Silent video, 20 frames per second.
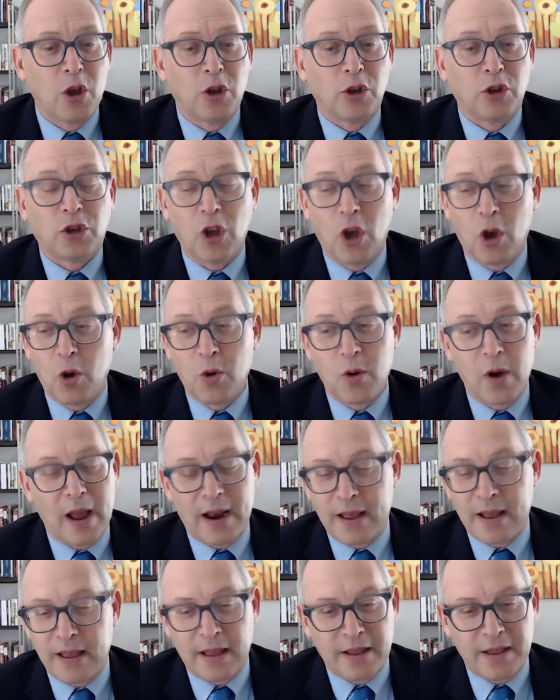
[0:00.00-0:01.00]

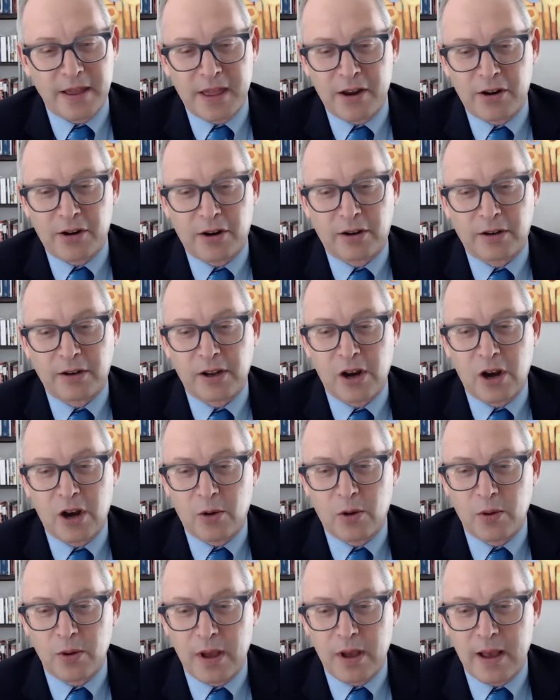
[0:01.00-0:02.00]
are,
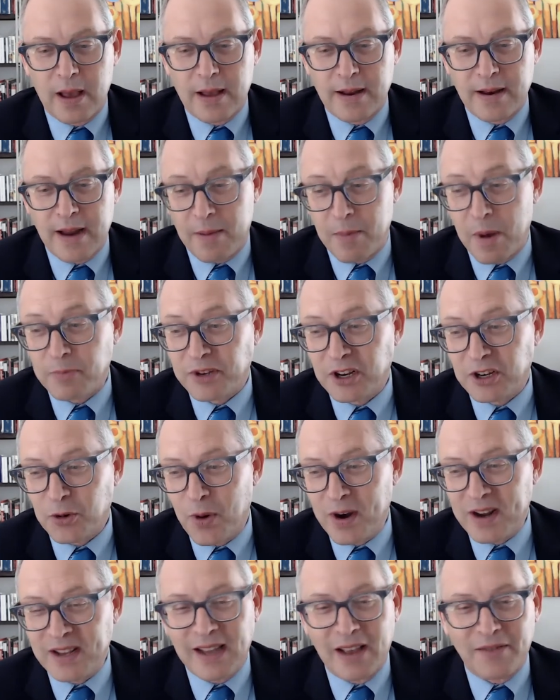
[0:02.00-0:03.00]
I'm up to
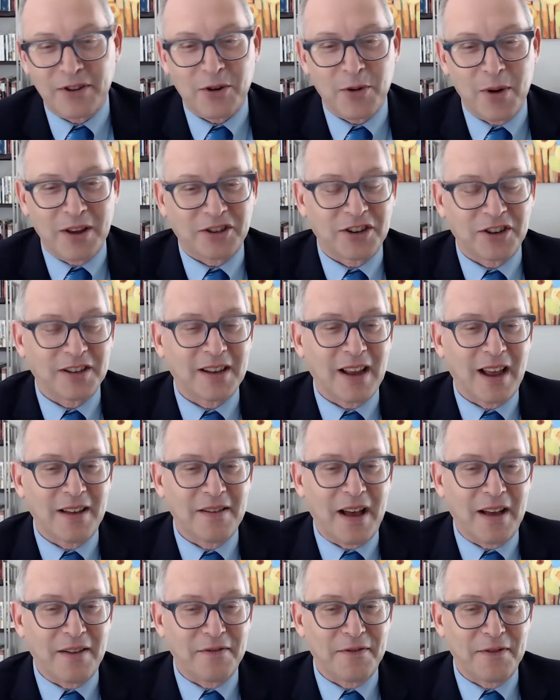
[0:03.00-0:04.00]
27 questions.
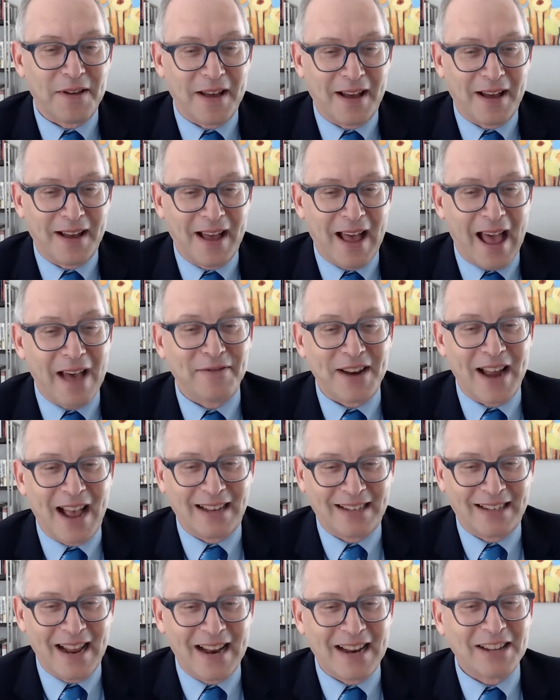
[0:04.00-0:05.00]
I haven't
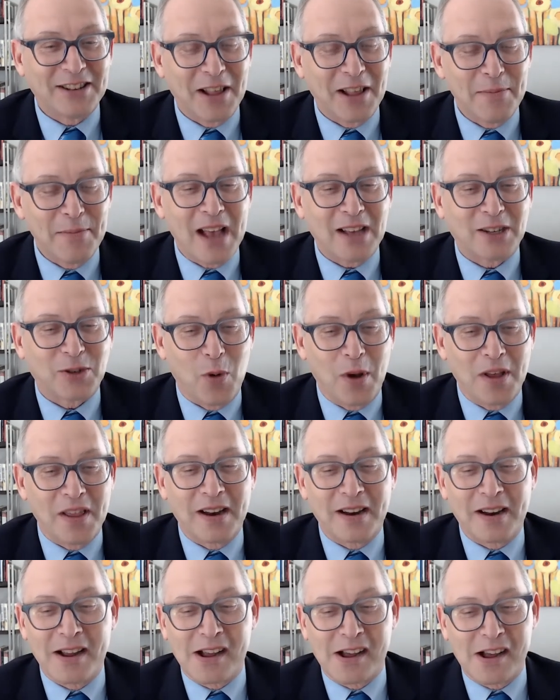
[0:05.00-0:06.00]
asked any. So let me ask one
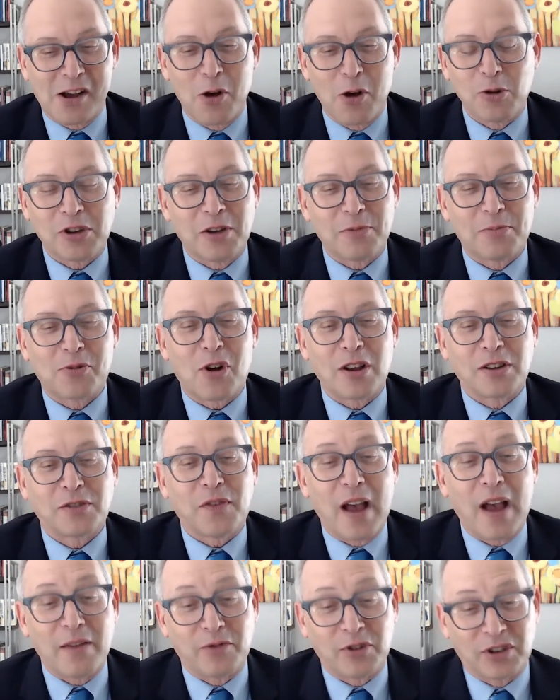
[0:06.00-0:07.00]
that goes up across
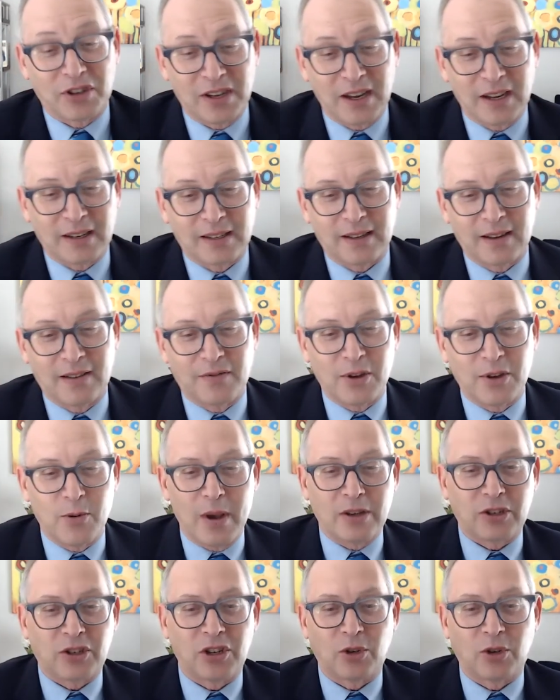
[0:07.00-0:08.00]
5 or 6 of the
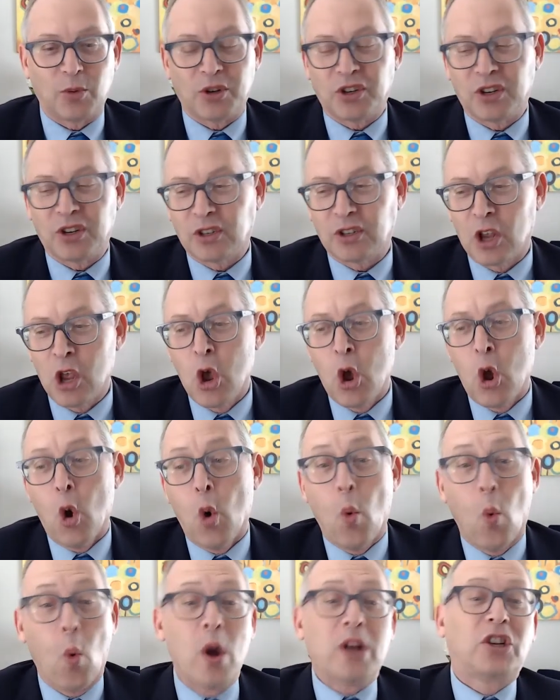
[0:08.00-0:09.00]
questions, which is,
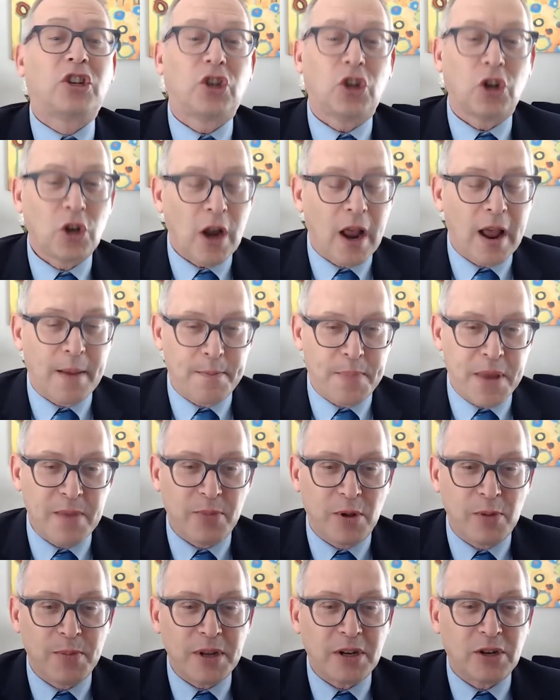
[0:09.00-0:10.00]
what should
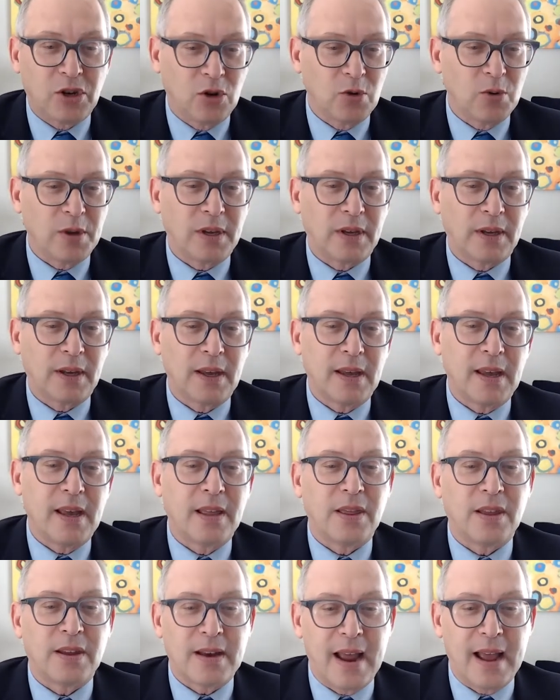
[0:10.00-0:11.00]
people be doing
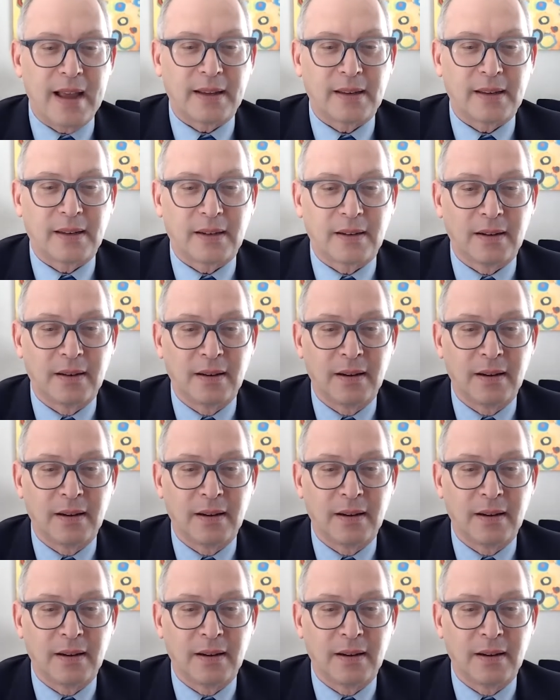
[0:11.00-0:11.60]
in the next